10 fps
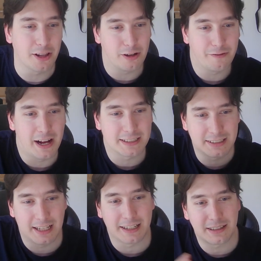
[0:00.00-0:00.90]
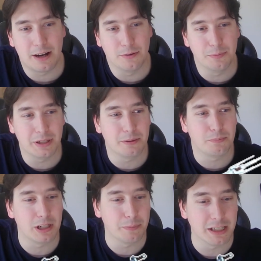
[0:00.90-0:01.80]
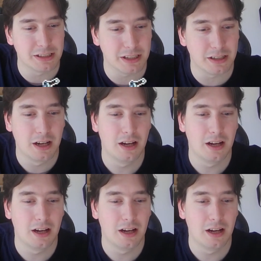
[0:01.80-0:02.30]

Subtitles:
other effects. Like, that would be pretty busted.